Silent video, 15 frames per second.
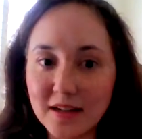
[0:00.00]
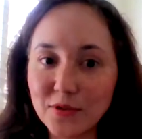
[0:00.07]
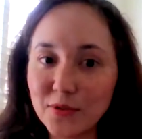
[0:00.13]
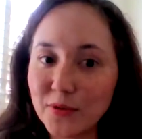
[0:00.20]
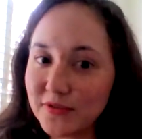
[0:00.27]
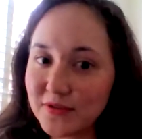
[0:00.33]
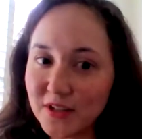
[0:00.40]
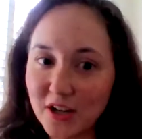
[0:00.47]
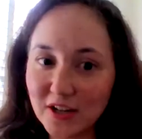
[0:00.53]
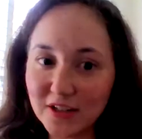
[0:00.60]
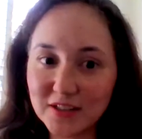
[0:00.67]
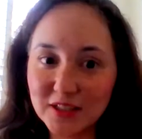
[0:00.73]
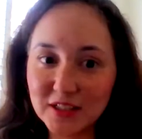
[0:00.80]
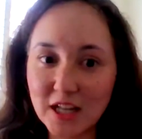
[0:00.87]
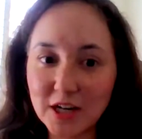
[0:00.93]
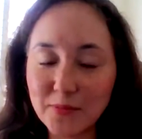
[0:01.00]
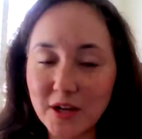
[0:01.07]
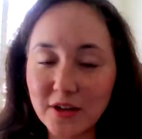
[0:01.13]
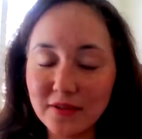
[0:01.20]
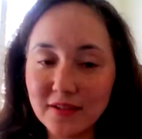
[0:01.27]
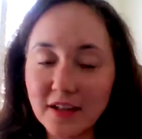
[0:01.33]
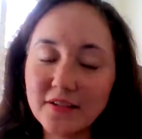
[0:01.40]
We've talked a lot
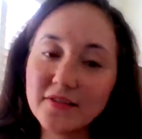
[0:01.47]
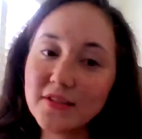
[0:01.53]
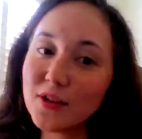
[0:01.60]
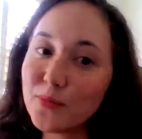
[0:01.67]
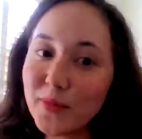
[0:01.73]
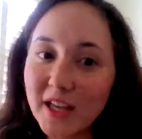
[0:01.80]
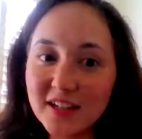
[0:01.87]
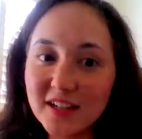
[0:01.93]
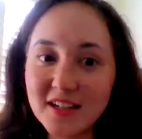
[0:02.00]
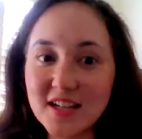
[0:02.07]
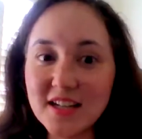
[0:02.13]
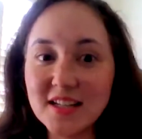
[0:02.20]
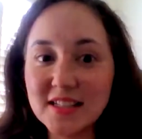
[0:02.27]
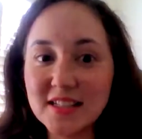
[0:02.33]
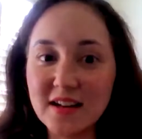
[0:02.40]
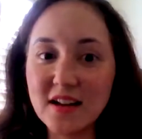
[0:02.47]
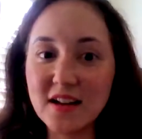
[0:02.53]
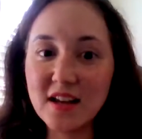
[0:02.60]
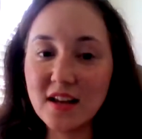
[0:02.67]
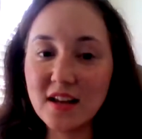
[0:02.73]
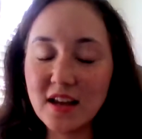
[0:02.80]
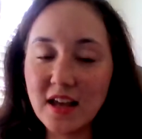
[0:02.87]
about the humanities and
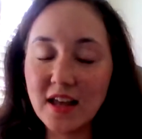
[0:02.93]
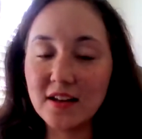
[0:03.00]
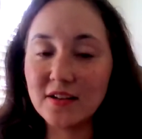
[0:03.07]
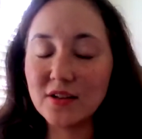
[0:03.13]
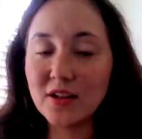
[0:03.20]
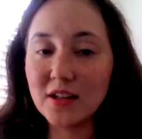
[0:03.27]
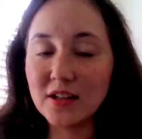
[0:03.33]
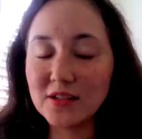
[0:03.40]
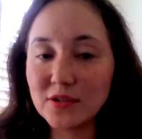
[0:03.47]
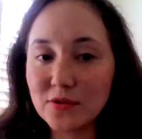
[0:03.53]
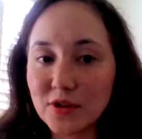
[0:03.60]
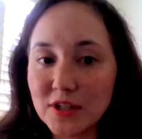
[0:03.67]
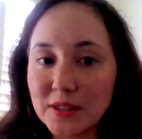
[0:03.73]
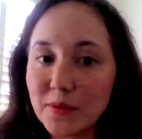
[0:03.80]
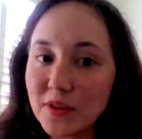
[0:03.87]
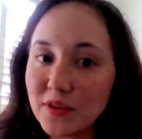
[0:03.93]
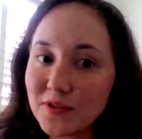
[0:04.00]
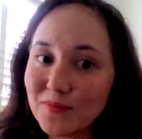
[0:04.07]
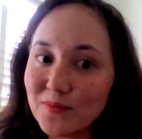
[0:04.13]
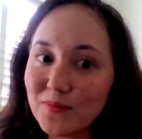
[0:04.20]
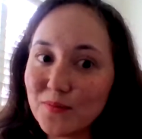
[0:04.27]
stories, but